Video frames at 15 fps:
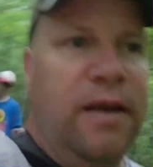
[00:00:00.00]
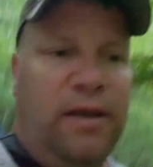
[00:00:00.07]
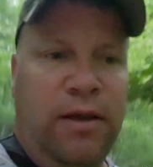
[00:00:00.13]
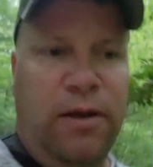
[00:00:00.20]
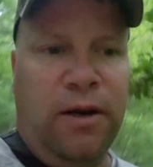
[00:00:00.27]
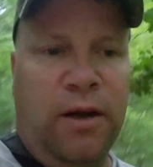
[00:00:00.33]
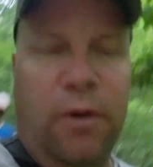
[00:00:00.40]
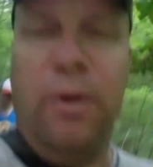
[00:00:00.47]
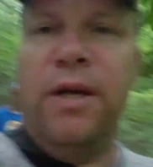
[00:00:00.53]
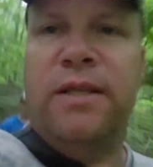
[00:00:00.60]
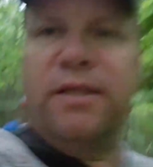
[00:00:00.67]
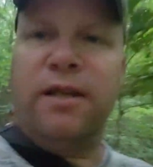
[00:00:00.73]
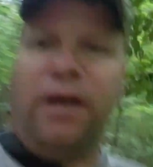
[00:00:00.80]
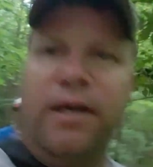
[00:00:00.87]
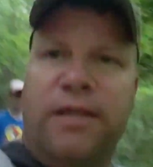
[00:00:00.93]
you know,
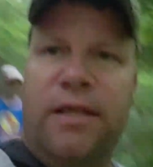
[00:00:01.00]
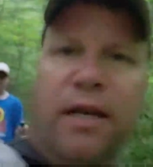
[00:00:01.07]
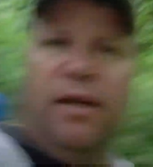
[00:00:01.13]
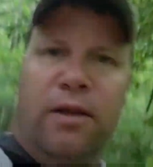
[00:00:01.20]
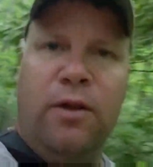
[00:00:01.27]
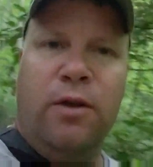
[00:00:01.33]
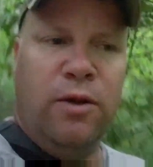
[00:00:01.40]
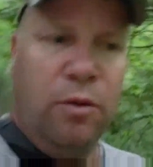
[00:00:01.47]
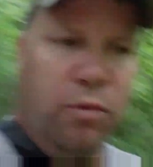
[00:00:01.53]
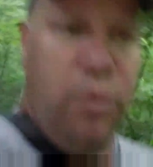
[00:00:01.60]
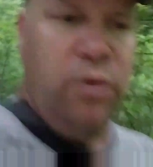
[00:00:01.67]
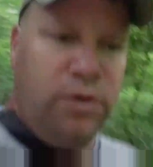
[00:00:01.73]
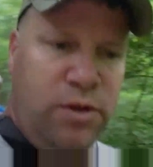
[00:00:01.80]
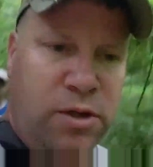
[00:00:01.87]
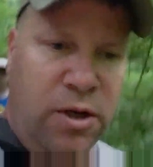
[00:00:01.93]
it's nice getting in the
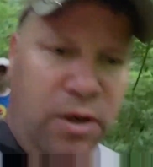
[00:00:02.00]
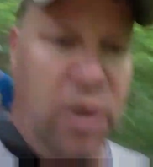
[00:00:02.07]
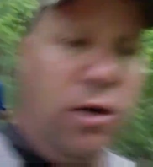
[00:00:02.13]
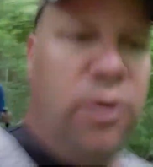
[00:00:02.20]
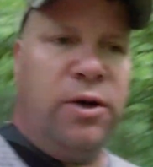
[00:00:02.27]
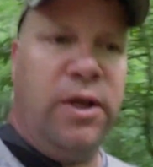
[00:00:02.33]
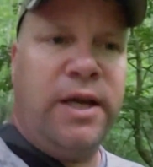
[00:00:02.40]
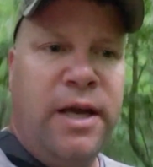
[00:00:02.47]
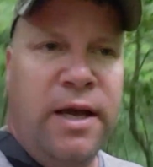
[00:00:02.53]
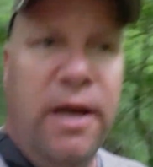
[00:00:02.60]
woods early.